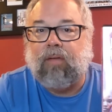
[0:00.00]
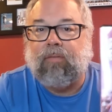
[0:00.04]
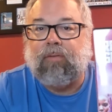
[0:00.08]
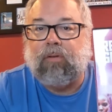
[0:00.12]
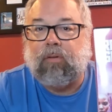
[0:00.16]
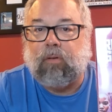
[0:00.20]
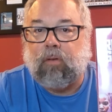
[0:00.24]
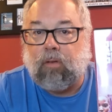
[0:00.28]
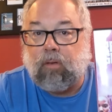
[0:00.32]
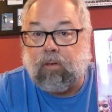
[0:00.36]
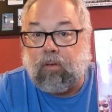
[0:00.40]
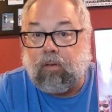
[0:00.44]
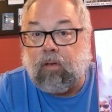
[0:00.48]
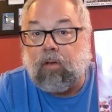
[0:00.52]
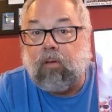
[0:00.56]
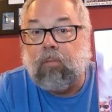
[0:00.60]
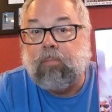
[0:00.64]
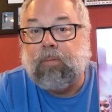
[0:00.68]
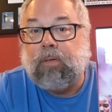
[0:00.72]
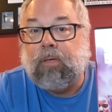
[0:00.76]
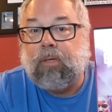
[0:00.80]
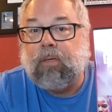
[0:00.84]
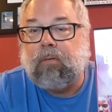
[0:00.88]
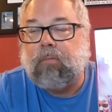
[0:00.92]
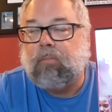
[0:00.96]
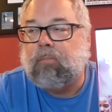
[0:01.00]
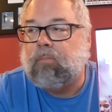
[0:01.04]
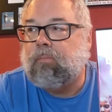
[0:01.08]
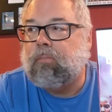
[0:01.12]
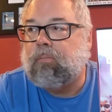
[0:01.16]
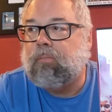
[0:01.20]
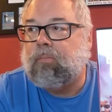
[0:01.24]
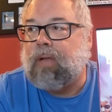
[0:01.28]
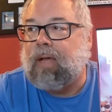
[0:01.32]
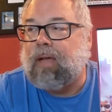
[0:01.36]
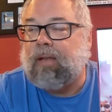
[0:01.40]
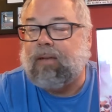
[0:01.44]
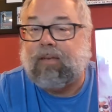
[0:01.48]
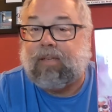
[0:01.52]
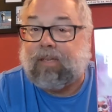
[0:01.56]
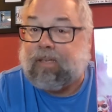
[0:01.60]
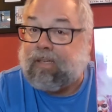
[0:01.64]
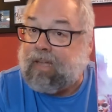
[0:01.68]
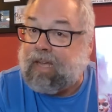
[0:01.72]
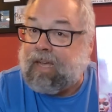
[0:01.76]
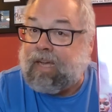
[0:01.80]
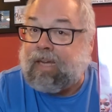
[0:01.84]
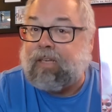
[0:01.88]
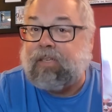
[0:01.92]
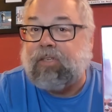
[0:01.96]
I feel a little bit not
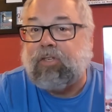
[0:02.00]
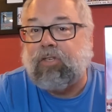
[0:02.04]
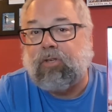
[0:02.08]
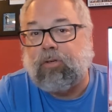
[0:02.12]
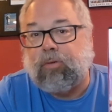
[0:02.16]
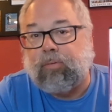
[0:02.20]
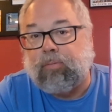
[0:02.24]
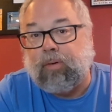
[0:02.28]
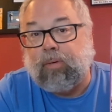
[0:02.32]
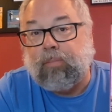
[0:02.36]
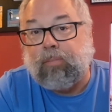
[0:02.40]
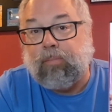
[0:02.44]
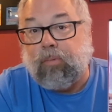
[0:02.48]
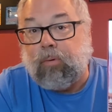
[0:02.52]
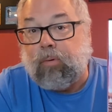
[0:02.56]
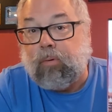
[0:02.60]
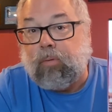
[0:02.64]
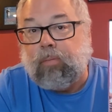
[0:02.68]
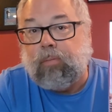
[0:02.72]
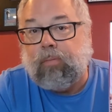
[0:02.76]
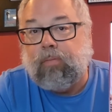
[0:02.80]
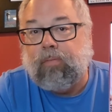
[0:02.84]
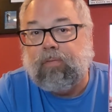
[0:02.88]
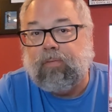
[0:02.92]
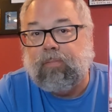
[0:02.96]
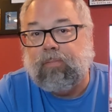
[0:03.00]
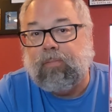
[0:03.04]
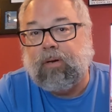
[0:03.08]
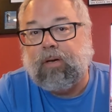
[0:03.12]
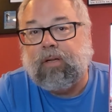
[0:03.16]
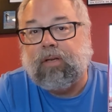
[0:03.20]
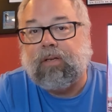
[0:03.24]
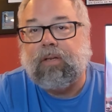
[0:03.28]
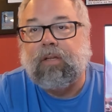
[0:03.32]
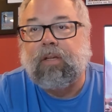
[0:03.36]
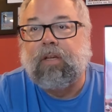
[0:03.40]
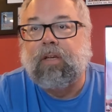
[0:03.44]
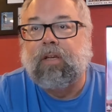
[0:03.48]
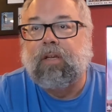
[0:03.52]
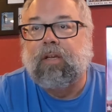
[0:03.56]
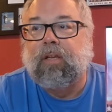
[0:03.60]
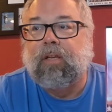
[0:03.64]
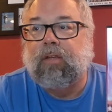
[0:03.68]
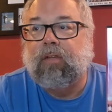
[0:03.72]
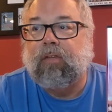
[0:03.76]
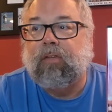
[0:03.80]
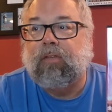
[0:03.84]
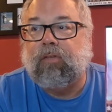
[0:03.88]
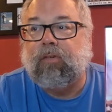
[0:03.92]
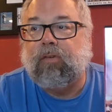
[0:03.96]
detached or removed, but
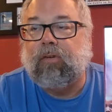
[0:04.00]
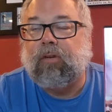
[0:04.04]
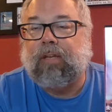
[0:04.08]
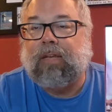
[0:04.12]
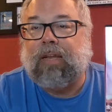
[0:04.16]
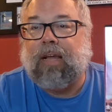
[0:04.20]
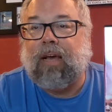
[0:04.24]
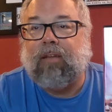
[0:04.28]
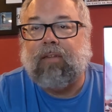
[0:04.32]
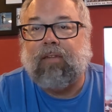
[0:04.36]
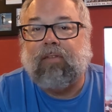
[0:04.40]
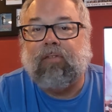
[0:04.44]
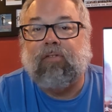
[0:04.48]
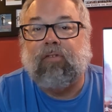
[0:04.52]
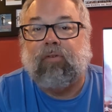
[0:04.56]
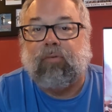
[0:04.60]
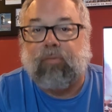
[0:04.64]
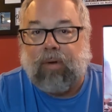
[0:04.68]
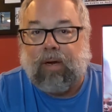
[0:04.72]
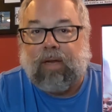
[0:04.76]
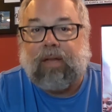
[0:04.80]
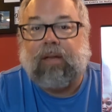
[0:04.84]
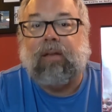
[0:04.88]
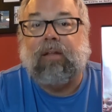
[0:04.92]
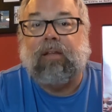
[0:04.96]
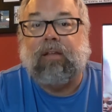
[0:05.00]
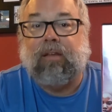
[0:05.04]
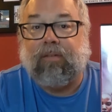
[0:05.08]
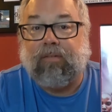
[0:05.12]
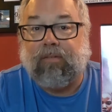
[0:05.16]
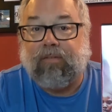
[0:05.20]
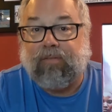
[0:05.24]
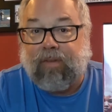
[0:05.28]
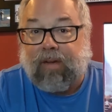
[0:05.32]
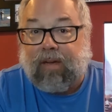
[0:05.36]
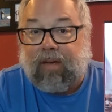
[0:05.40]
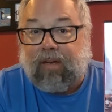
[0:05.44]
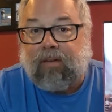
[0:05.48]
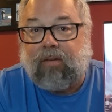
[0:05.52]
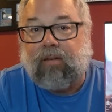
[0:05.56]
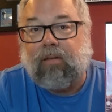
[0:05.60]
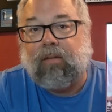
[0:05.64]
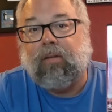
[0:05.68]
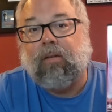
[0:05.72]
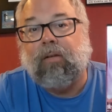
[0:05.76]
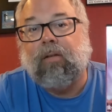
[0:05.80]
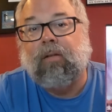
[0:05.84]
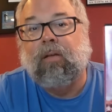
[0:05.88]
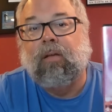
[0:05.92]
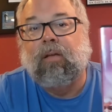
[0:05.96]
certainly not as directly
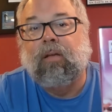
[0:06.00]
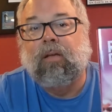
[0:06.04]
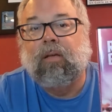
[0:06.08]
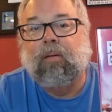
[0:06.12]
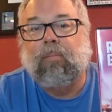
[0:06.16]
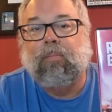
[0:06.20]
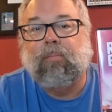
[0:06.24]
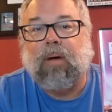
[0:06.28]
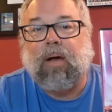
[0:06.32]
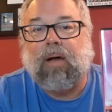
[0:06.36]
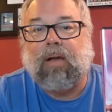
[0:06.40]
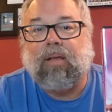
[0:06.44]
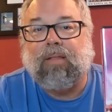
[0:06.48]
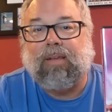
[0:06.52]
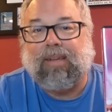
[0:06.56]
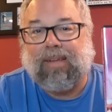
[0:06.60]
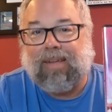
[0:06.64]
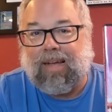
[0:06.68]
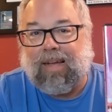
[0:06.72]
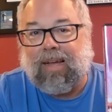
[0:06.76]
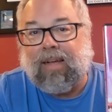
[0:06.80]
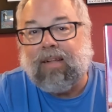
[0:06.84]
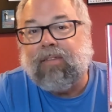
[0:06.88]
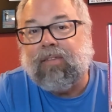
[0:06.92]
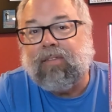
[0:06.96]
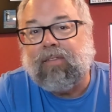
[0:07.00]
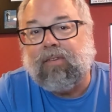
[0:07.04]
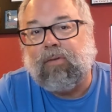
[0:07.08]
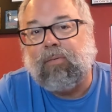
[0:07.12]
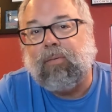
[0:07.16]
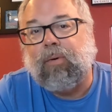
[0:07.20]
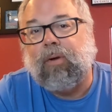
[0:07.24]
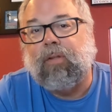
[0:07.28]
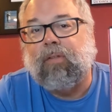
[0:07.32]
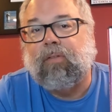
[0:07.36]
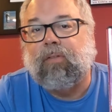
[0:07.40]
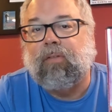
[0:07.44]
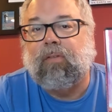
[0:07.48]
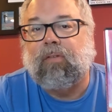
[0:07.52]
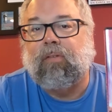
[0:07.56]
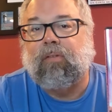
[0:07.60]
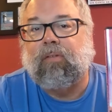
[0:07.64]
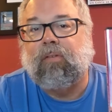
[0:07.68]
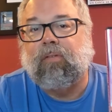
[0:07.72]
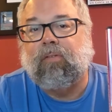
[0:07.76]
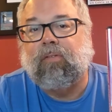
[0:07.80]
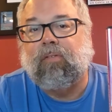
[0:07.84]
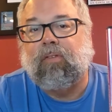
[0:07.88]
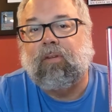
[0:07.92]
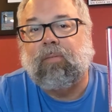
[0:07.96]
affected by the consequences
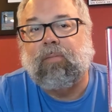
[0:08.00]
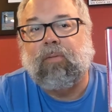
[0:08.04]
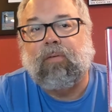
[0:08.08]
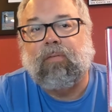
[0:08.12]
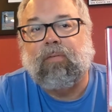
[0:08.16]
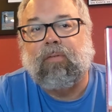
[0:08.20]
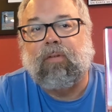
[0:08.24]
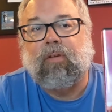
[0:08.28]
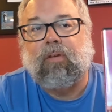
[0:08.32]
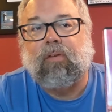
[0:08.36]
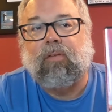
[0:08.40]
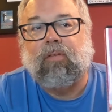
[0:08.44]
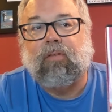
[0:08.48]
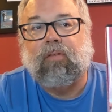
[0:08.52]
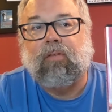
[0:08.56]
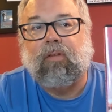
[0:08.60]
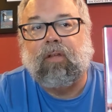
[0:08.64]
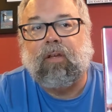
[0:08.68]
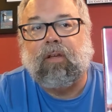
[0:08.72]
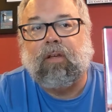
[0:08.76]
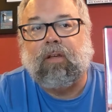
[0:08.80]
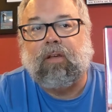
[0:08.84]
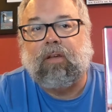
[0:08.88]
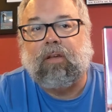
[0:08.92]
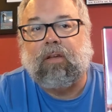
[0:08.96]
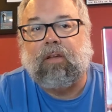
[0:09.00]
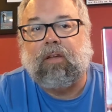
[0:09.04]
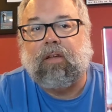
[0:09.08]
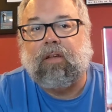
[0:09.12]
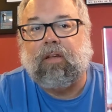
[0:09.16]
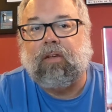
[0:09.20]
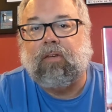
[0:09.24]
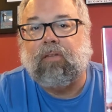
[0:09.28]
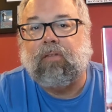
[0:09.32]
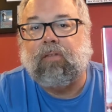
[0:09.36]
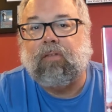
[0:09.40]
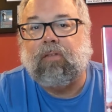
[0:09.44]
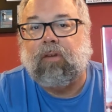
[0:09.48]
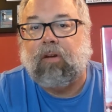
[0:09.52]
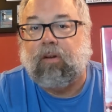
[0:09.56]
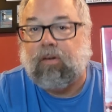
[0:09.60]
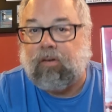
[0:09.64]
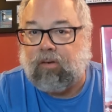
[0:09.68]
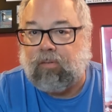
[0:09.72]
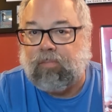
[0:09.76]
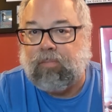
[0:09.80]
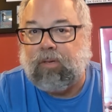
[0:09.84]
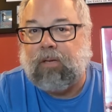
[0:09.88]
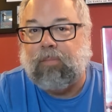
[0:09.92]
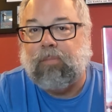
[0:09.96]
of some of this as
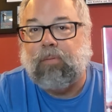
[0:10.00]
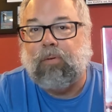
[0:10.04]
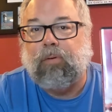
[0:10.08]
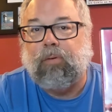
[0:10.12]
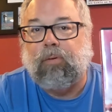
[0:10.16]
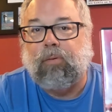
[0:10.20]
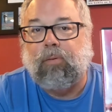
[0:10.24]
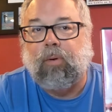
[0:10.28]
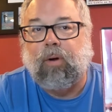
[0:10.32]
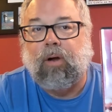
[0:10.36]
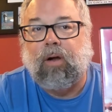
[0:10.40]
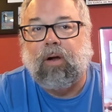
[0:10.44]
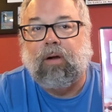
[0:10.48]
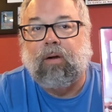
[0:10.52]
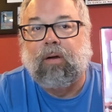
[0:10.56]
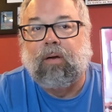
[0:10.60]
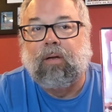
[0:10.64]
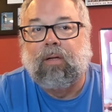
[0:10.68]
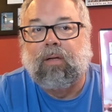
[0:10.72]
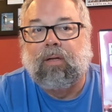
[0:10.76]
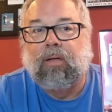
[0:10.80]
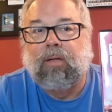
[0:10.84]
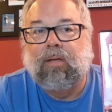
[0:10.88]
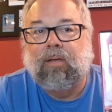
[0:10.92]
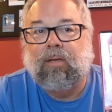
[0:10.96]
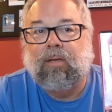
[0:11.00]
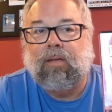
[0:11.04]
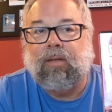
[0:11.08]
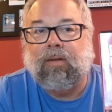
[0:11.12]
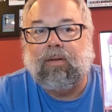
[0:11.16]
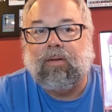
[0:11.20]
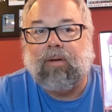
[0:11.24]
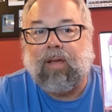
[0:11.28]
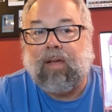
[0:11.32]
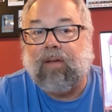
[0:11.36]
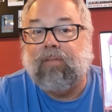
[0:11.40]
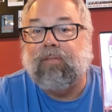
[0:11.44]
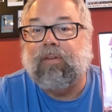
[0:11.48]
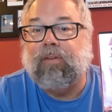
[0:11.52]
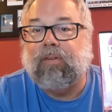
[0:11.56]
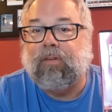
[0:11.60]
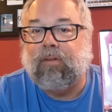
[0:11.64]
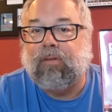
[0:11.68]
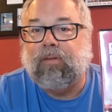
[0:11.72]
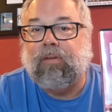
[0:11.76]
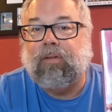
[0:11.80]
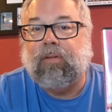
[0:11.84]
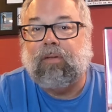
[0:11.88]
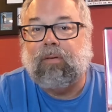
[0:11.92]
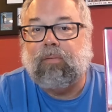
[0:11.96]
younger people who are, you know, having to
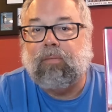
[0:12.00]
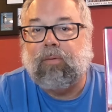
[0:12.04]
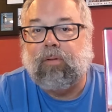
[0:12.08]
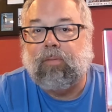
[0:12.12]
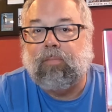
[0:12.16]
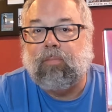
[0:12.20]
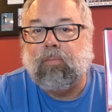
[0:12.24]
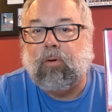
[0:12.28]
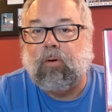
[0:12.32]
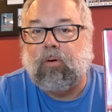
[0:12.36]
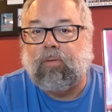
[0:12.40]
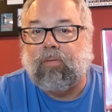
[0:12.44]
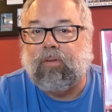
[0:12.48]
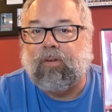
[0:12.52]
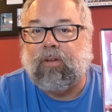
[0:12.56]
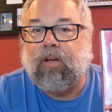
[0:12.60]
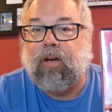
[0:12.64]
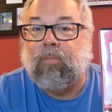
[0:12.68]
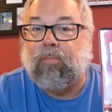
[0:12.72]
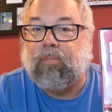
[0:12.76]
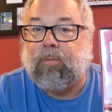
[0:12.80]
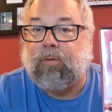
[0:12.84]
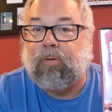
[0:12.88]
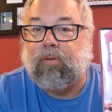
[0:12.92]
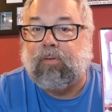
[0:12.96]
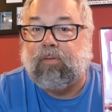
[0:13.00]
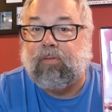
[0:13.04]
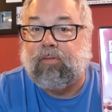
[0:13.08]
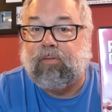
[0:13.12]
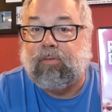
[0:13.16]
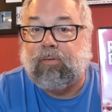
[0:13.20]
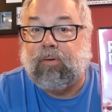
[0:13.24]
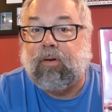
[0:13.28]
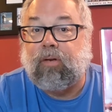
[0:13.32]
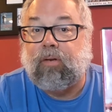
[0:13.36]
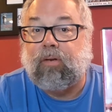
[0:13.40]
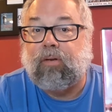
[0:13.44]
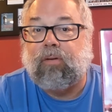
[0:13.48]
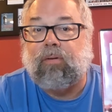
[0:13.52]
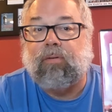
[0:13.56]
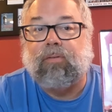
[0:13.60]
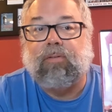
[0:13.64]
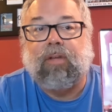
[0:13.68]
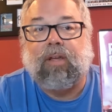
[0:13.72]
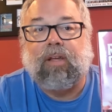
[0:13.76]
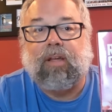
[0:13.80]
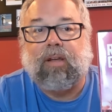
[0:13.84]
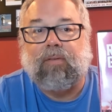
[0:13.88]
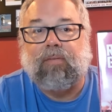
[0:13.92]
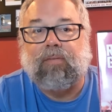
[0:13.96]
deal with more of an uphill struggle
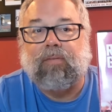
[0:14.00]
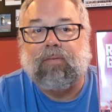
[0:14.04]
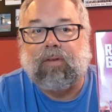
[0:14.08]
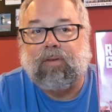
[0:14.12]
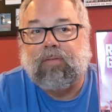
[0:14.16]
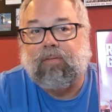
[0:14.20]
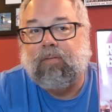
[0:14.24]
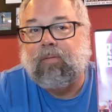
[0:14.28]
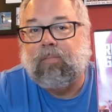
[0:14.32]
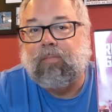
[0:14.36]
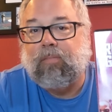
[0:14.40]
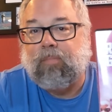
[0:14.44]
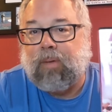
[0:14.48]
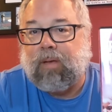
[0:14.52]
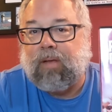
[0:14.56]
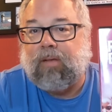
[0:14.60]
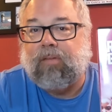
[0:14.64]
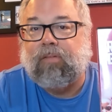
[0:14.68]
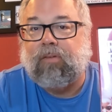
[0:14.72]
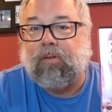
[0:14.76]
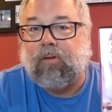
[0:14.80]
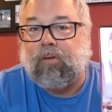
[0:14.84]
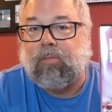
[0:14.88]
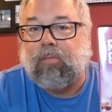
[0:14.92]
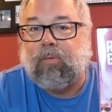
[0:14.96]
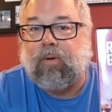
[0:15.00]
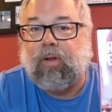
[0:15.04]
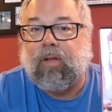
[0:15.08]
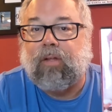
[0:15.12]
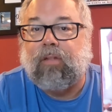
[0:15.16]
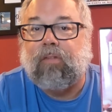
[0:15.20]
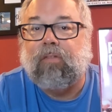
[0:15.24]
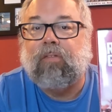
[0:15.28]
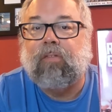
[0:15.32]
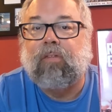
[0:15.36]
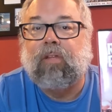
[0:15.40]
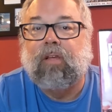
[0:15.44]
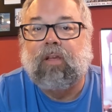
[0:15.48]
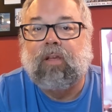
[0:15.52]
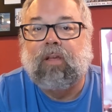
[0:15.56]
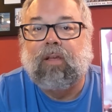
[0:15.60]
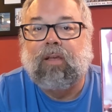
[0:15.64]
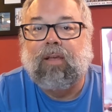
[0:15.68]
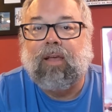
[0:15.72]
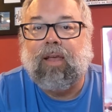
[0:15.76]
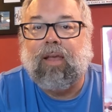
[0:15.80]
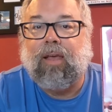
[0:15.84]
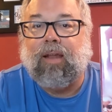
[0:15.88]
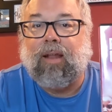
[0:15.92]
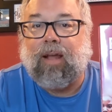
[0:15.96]
to have even basic rights
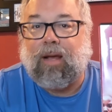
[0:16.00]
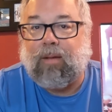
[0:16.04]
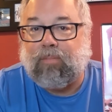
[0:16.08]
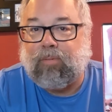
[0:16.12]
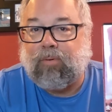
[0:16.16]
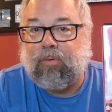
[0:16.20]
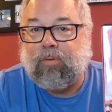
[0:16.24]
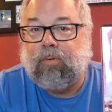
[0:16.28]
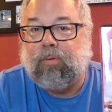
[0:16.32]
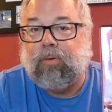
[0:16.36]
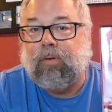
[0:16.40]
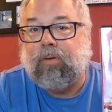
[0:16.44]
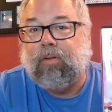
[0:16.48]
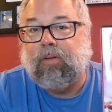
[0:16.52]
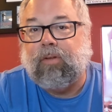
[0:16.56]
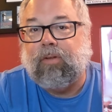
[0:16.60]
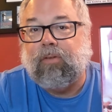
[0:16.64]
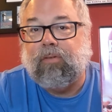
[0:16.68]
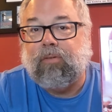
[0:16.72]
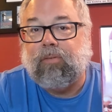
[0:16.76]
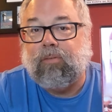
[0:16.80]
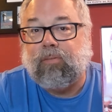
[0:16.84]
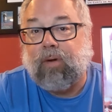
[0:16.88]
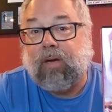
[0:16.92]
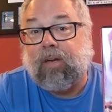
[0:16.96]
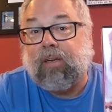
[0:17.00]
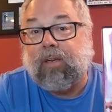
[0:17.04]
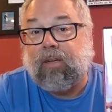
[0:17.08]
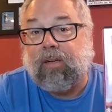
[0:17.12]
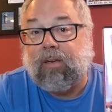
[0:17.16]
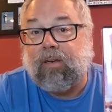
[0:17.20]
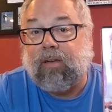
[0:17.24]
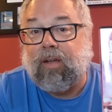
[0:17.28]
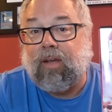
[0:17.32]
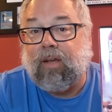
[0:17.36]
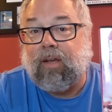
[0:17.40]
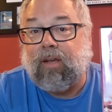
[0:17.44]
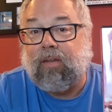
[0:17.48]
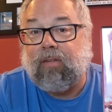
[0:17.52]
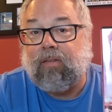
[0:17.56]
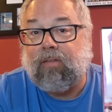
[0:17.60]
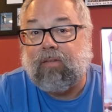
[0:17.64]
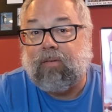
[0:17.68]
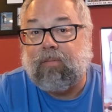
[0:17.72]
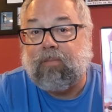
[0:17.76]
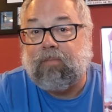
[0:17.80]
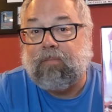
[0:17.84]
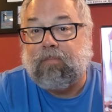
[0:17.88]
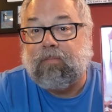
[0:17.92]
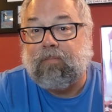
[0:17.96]
and opportunities
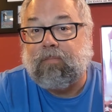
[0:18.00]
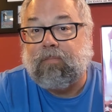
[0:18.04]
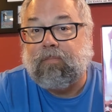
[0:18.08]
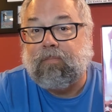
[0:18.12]
recognized.